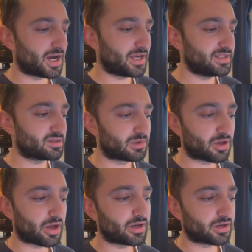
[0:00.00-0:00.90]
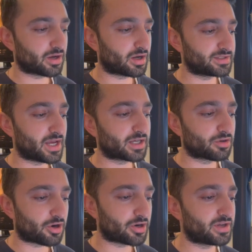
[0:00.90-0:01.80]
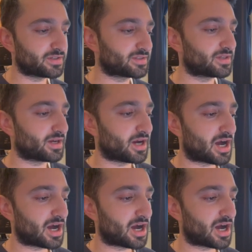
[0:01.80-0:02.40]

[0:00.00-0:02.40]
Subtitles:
He's a melodic techno artist.